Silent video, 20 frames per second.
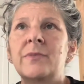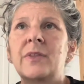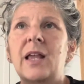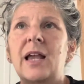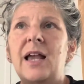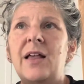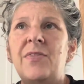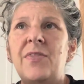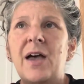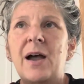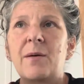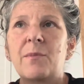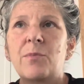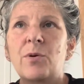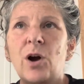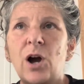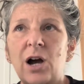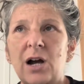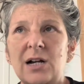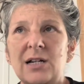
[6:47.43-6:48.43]
And that
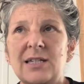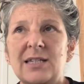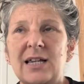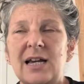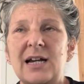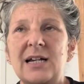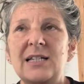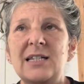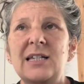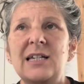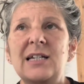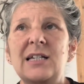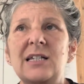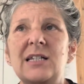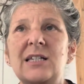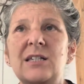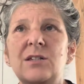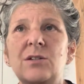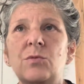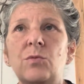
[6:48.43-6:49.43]
process
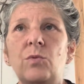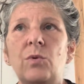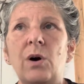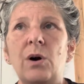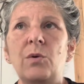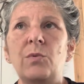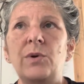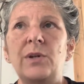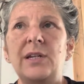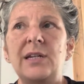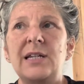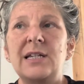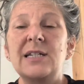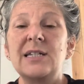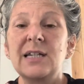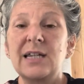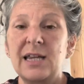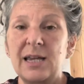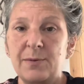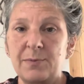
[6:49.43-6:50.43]
is what we need
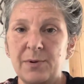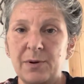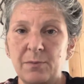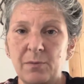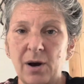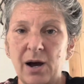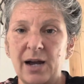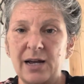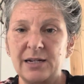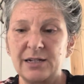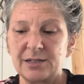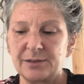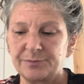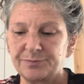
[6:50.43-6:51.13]
to keep in mind.